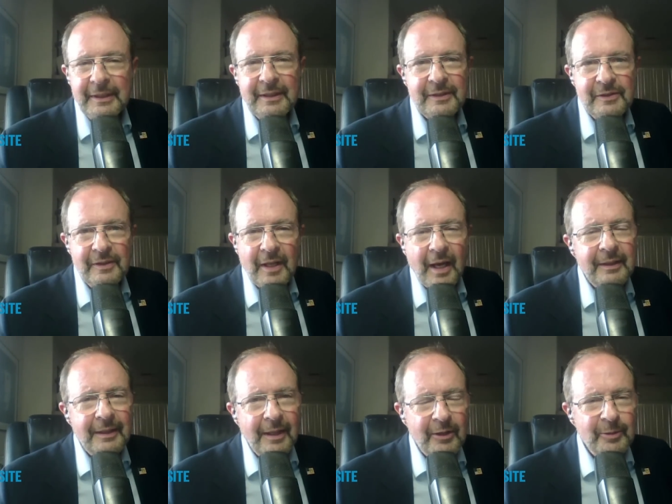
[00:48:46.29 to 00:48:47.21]
that's
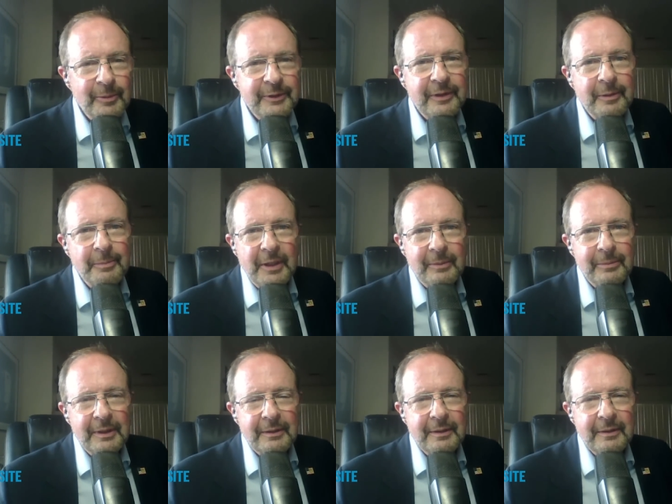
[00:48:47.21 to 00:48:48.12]
not accountable to the
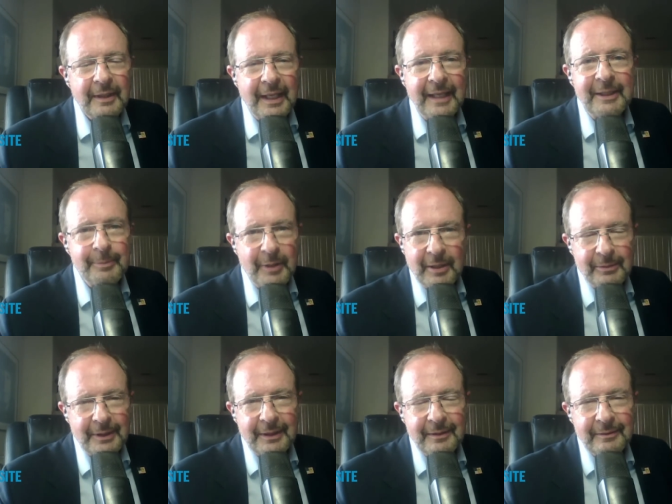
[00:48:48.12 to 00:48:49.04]
public,
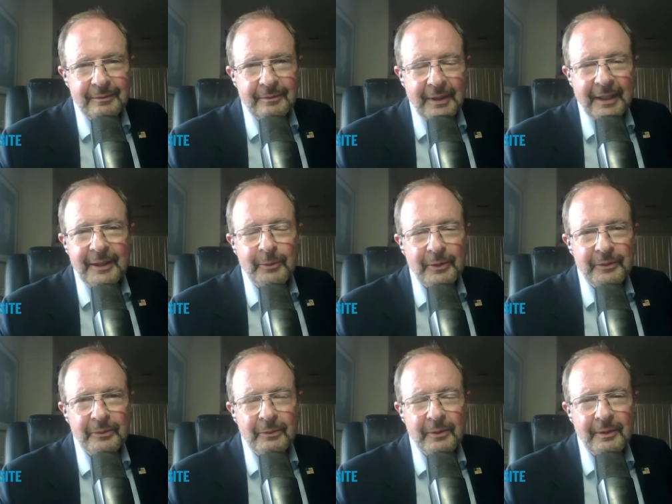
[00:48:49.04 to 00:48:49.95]
anywhere
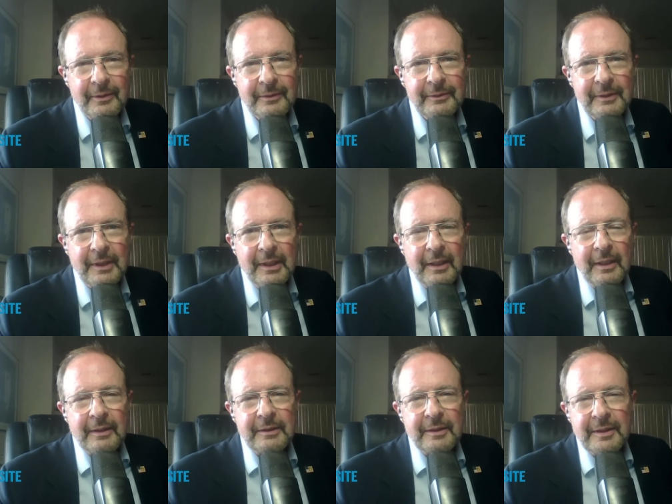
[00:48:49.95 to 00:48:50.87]
in the world,
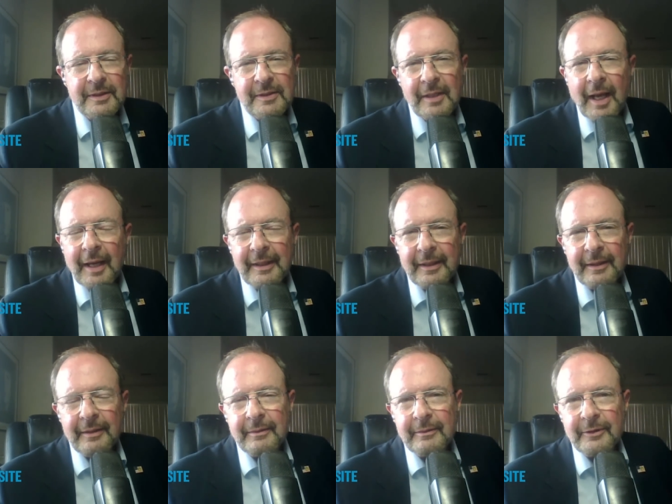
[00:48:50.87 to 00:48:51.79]
to
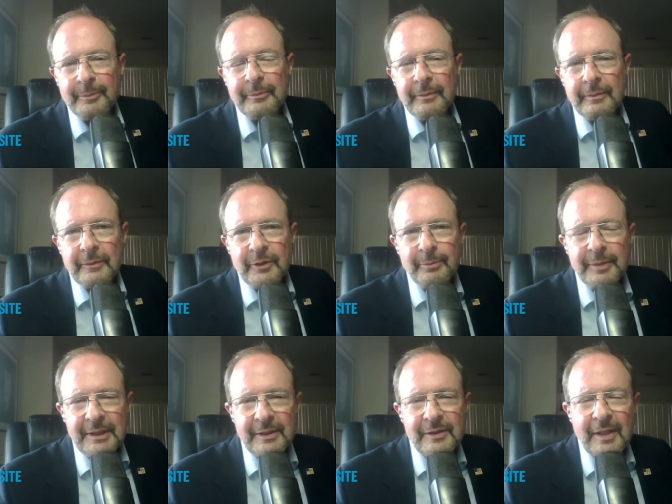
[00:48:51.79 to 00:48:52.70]

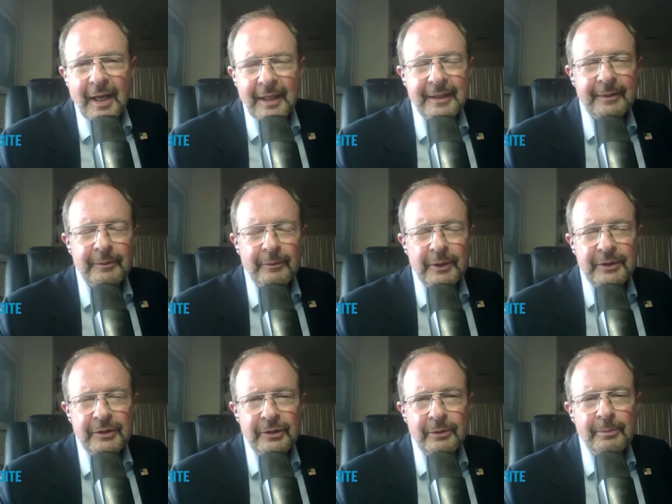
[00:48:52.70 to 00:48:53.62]
be deciding
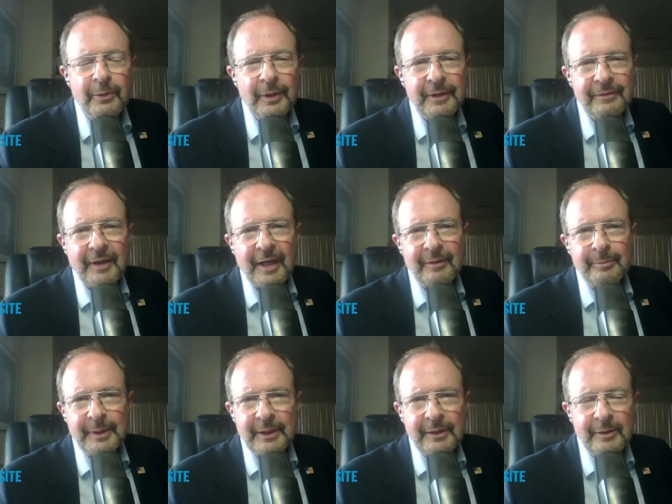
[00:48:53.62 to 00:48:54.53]
what
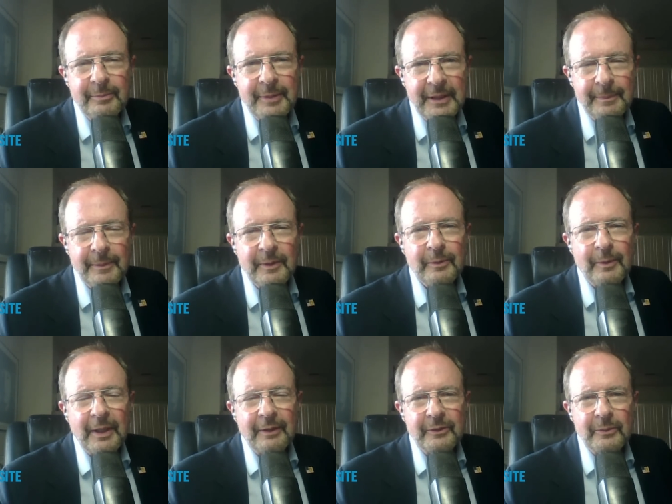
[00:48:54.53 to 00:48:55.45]
2.5 billion people
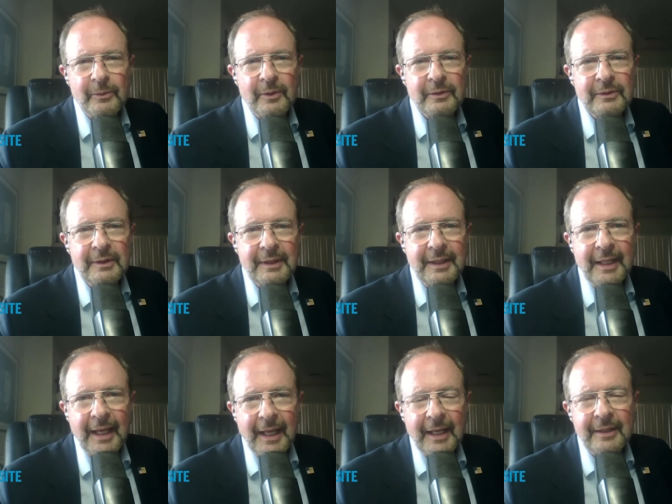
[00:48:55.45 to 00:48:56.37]
around the world
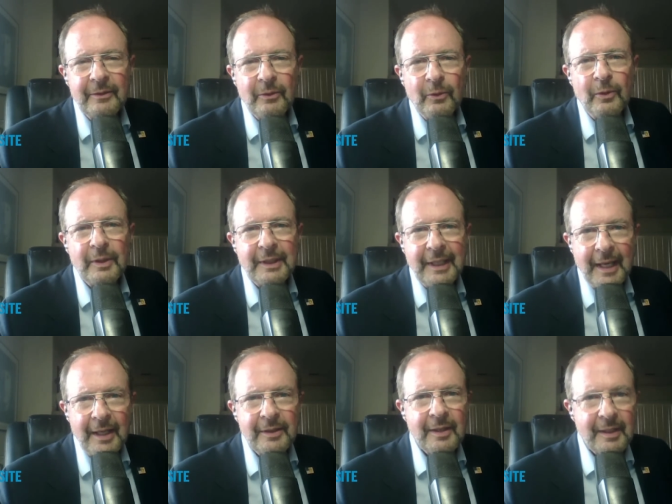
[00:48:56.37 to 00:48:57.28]
can or
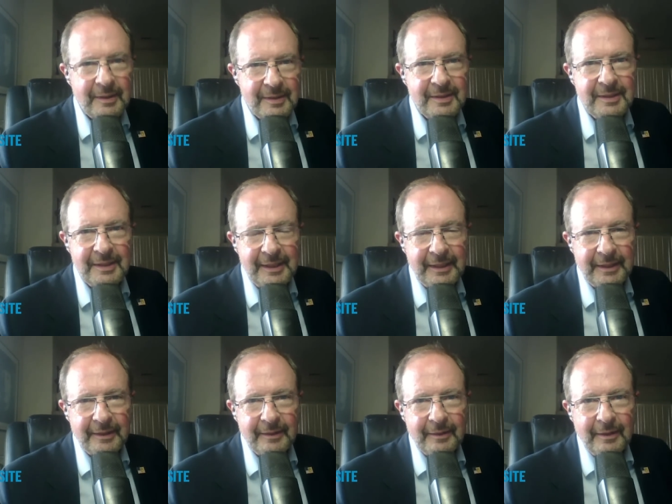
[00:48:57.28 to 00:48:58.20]
cannot
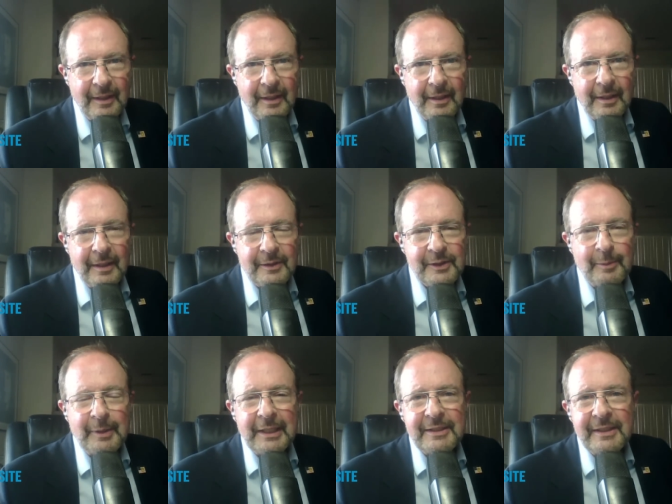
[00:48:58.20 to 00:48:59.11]
see? See,
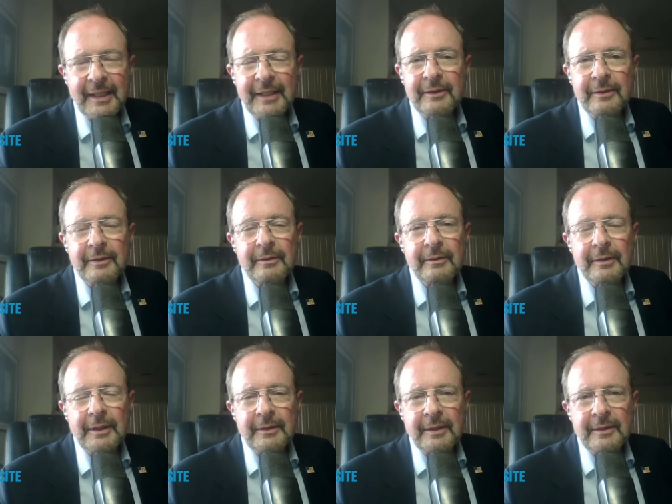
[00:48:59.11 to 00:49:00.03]
I'm not saying
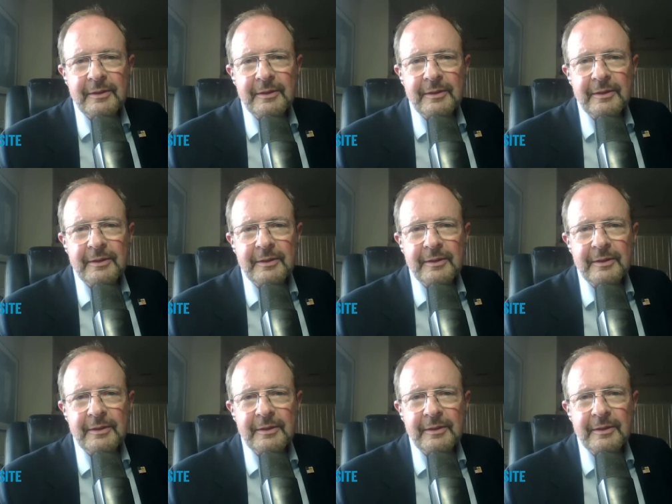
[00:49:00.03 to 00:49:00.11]
that